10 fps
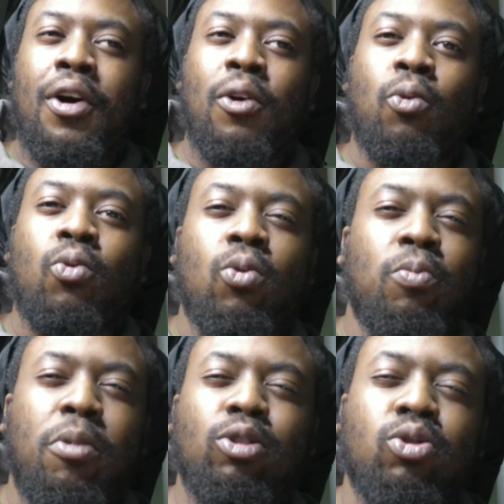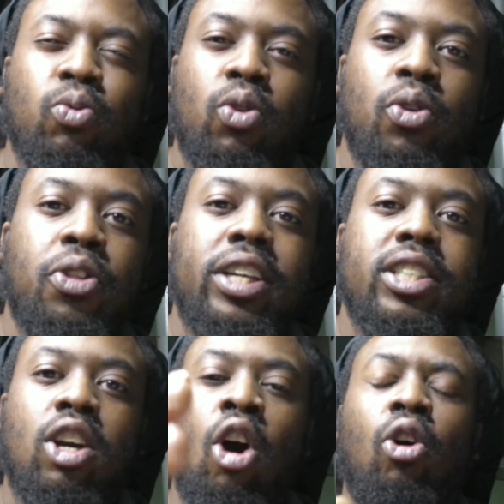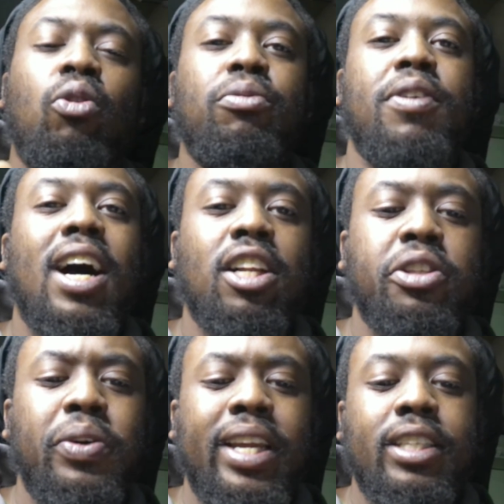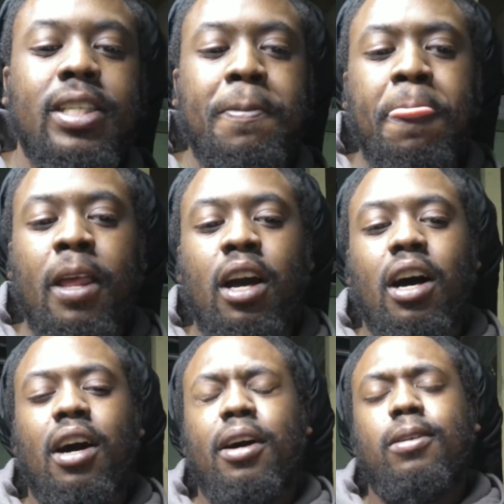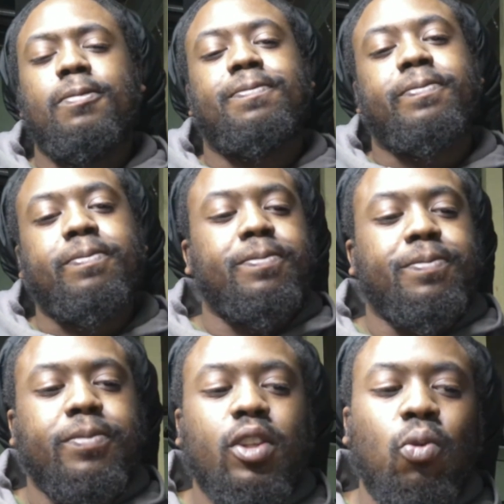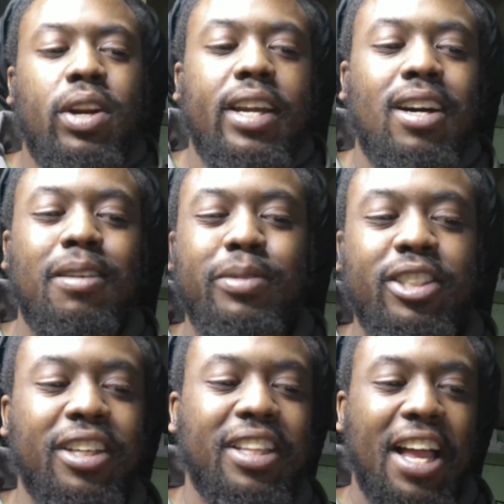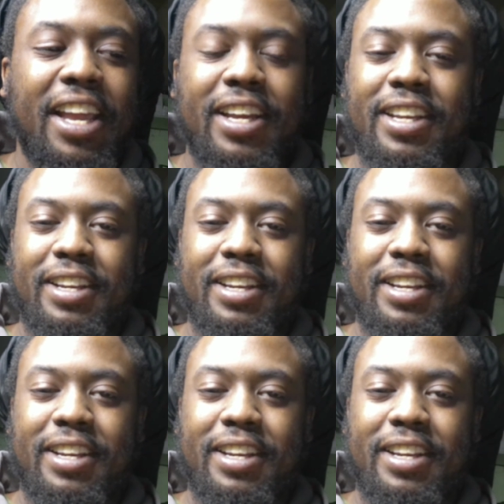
most ruthless cult followings when it comes to like